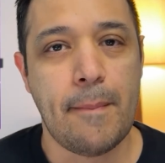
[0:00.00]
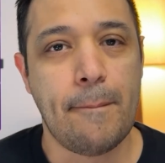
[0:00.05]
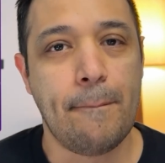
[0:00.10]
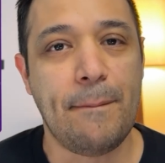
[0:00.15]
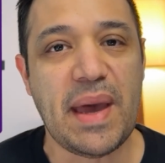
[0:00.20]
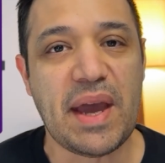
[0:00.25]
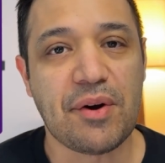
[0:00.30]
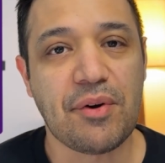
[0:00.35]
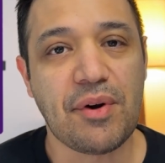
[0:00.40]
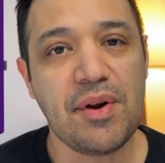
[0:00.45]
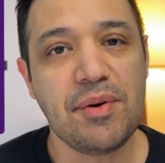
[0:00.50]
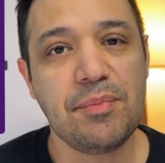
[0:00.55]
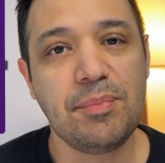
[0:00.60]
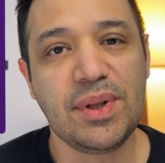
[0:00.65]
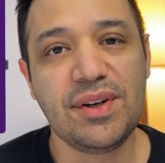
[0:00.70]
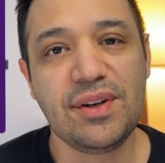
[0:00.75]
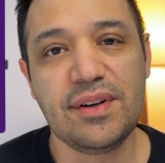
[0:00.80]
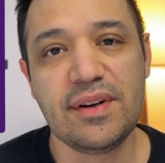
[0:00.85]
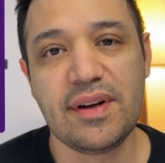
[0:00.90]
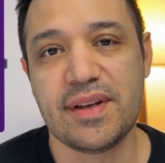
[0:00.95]
Background
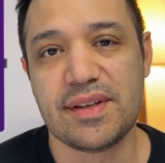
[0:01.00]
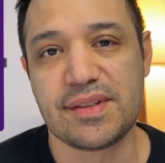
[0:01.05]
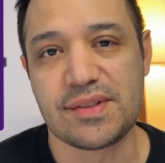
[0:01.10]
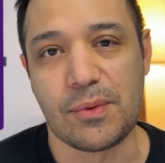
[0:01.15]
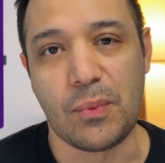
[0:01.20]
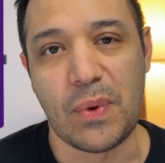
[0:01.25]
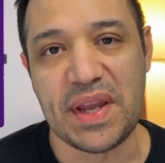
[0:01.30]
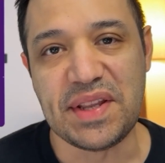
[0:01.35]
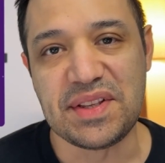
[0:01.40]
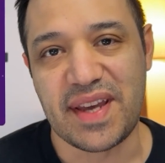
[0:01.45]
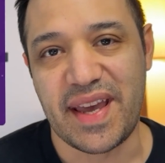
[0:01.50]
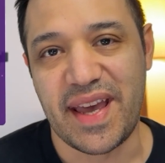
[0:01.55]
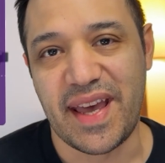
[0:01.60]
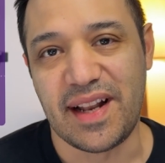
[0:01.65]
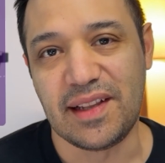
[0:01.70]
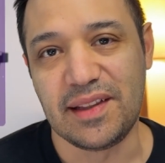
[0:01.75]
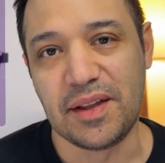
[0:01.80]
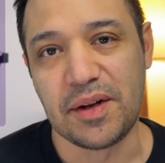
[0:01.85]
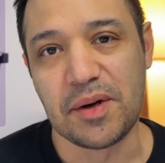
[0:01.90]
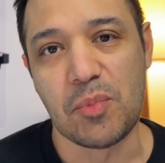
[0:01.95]
blur is a way to add a
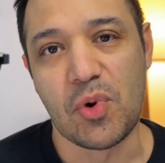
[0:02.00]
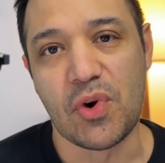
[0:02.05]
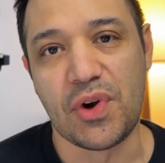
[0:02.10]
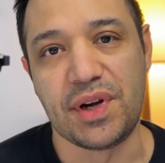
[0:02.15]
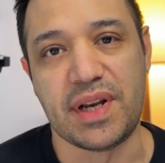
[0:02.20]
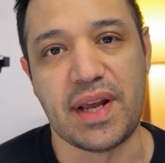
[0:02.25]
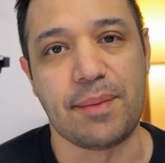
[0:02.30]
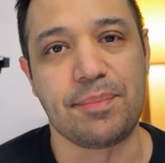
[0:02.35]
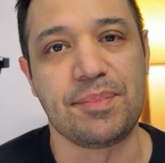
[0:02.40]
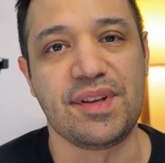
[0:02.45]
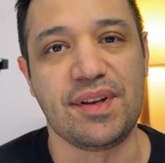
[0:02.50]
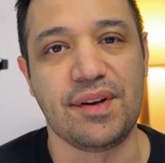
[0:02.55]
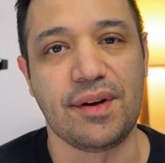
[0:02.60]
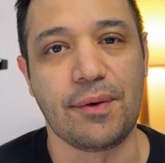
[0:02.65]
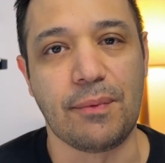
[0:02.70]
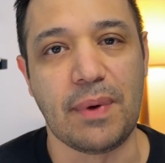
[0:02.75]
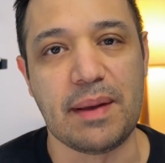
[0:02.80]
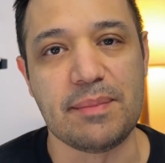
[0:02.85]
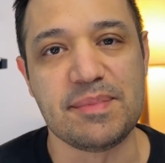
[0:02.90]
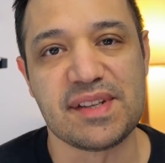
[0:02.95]
little more depth to your
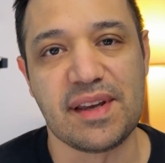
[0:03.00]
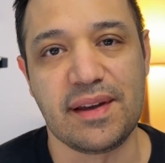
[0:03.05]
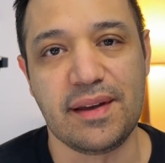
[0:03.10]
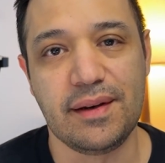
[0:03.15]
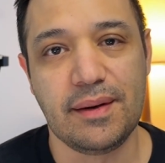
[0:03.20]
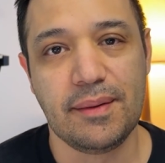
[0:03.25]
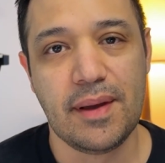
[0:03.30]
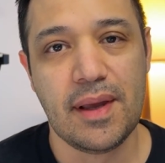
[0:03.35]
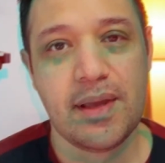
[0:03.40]
website.